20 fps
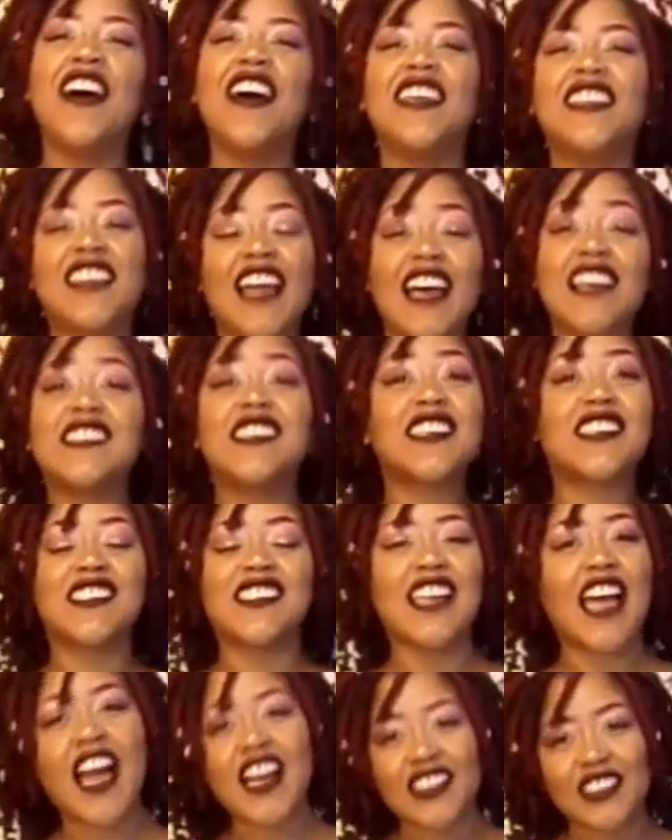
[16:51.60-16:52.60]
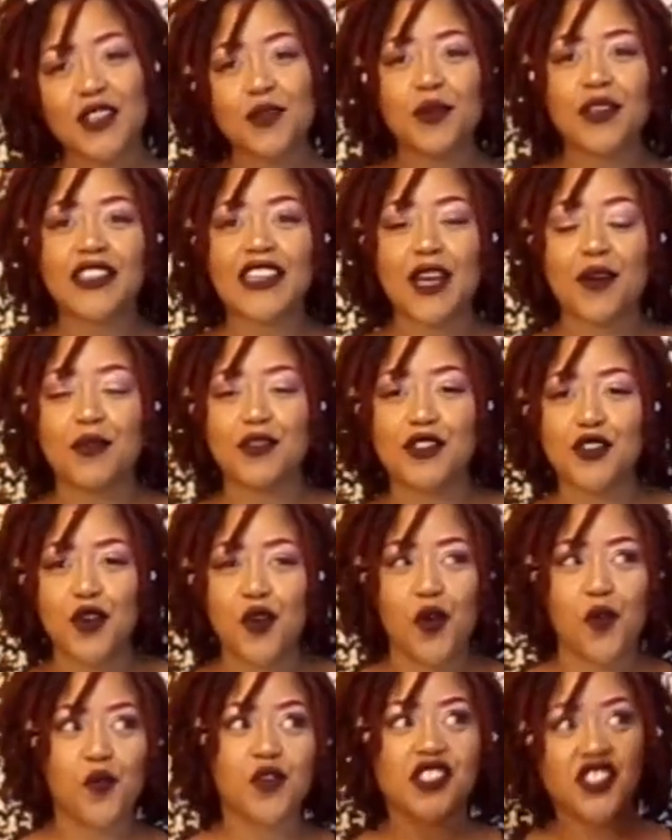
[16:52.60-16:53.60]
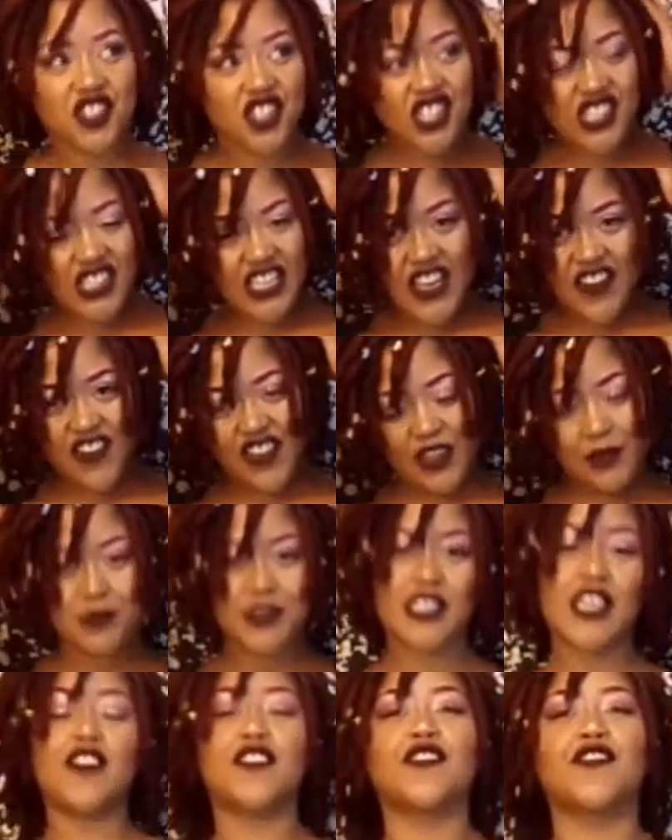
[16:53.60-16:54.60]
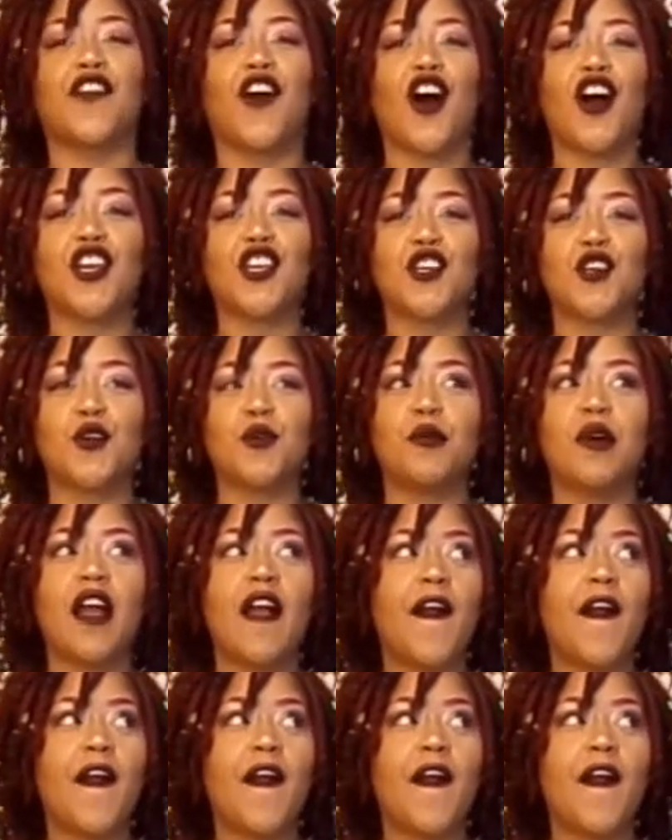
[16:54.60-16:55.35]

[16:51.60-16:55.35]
That's exactly what they were doing, was just giving themselves volume.